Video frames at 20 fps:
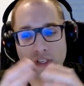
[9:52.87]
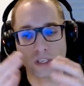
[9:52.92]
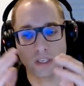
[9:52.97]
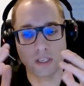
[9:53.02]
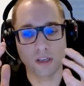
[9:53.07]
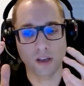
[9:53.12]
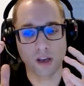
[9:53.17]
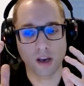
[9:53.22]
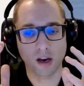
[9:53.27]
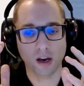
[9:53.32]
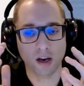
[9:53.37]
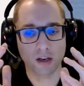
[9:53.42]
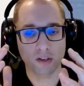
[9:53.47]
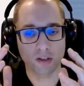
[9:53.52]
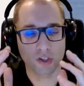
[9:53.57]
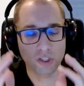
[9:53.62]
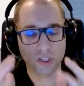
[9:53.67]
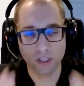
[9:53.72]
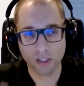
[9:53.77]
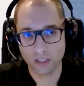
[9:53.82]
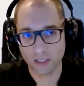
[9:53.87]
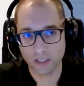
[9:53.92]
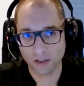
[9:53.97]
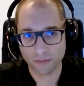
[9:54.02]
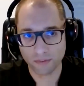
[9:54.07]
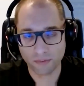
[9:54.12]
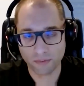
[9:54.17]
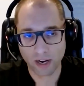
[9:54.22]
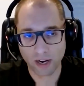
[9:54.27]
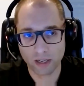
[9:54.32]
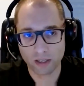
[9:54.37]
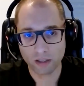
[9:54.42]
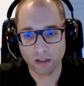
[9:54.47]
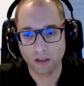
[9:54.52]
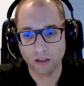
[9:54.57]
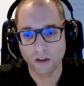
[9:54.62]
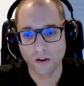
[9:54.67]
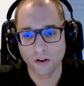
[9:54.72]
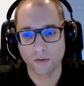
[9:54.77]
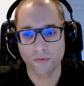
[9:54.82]
the GDTF
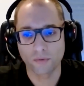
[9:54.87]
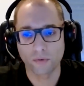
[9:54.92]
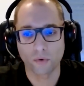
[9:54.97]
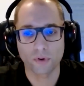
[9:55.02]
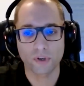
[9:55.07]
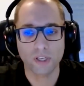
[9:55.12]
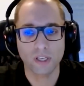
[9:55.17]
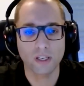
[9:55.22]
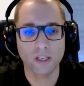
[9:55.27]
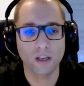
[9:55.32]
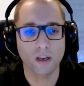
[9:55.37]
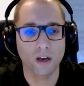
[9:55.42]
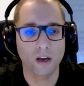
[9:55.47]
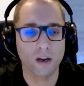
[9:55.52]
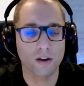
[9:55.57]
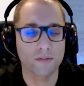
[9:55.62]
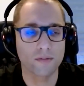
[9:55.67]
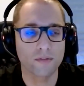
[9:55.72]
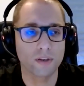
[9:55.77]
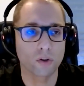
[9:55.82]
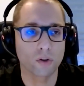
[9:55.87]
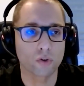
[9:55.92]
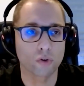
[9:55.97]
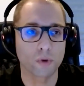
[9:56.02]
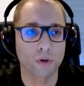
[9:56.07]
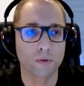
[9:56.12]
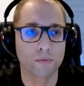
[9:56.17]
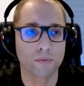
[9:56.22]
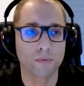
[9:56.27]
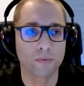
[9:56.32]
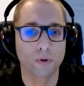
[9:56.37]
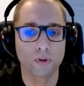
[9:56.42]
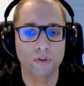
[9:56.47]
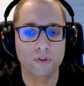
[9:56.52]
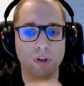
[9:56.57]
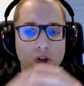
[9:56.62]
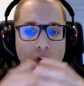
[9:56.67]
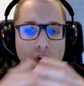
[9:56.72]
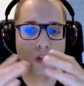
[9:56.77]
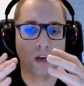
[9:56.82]
file for the VDO Atomic Bolt